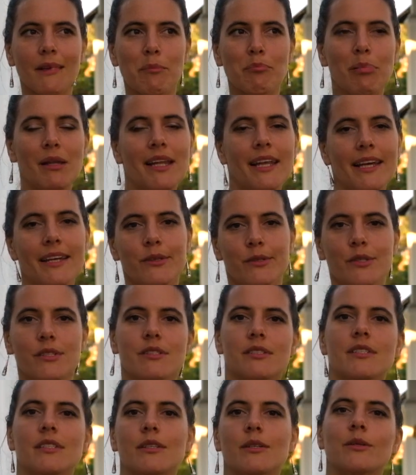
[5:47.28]

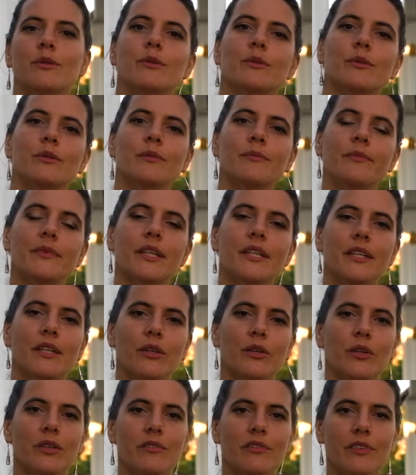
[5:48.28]
players in the whole inner
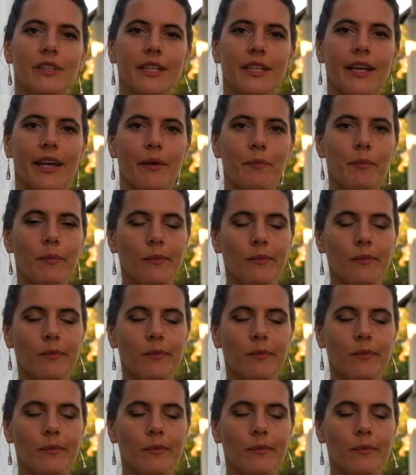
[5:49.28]
conflict game.